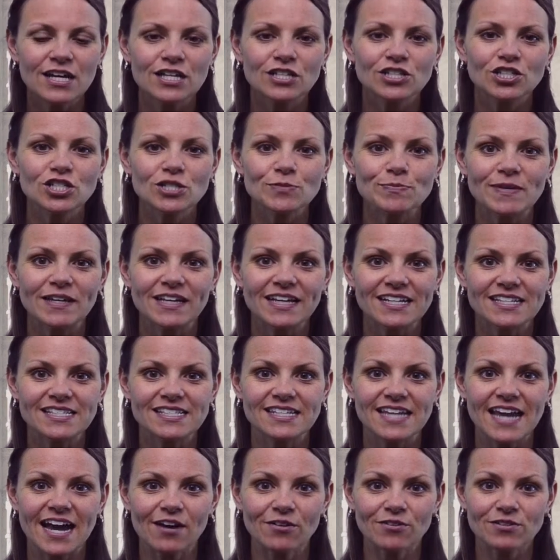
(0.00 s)
just because
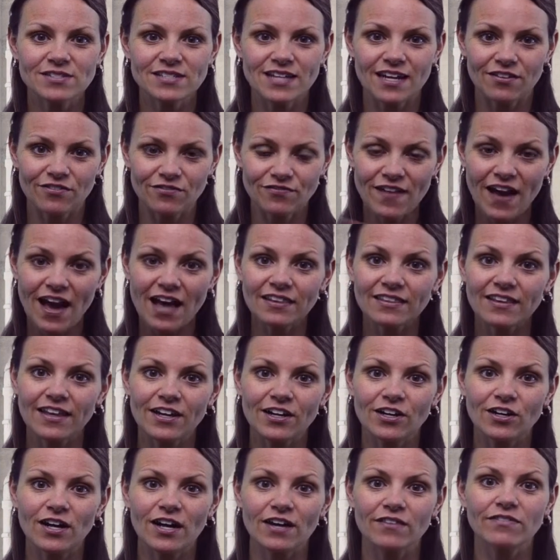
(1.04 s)
the outside fat
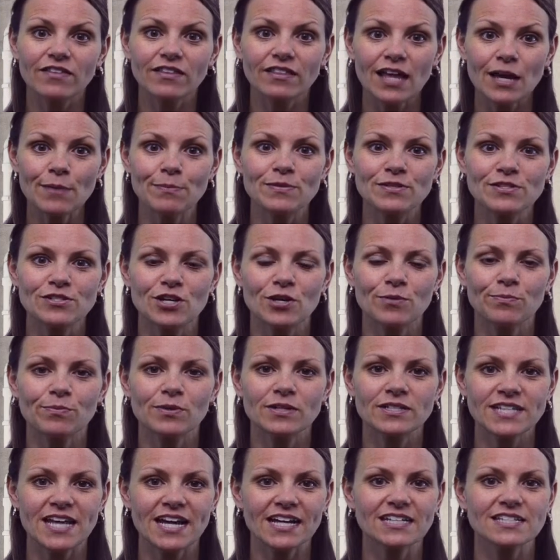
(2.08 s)
layer of the liposome
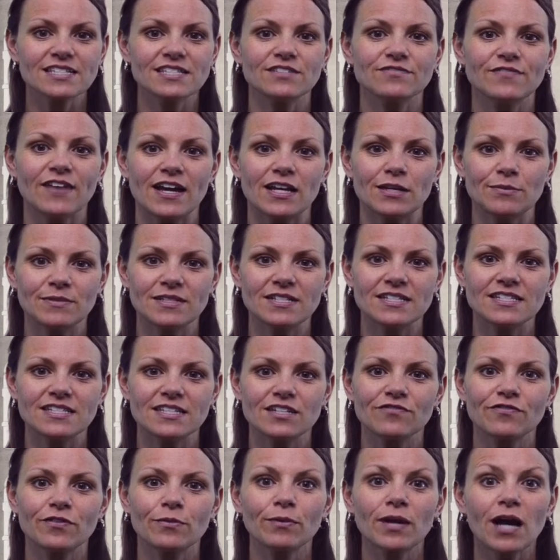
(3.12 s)
protects the vitamin
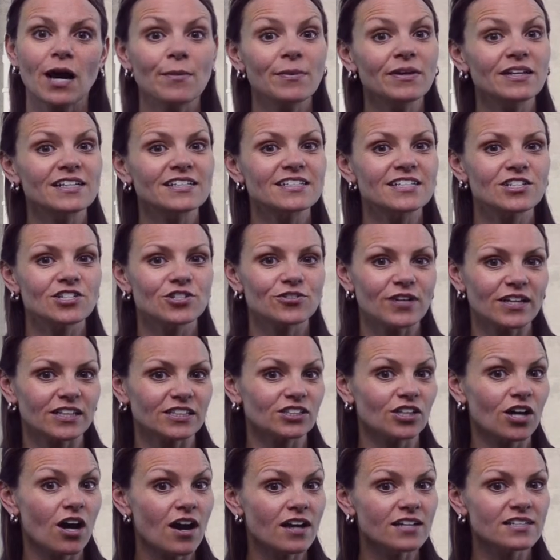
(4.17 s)
C from coming into
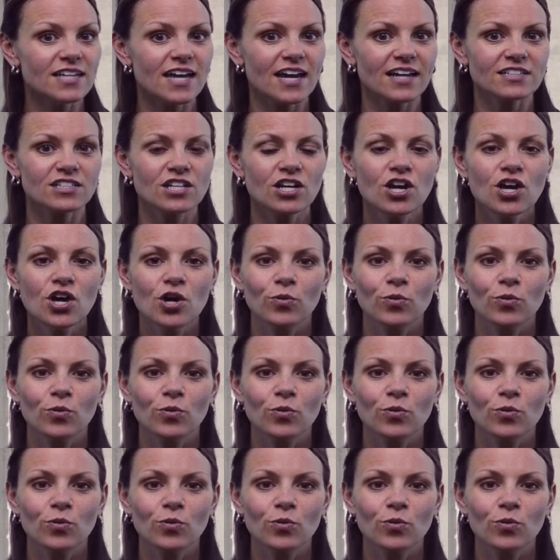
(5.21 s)
direct contact